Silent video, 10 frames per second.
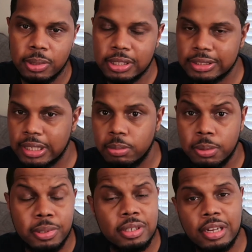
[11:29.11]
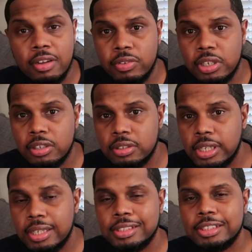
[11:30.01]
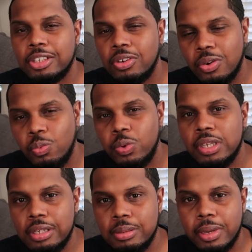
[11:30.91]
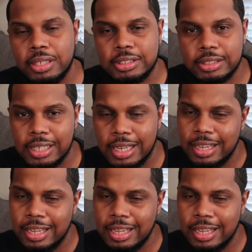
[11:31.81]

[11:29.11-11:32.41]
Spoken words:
because I'll be putting out videos like this on a weekly basis.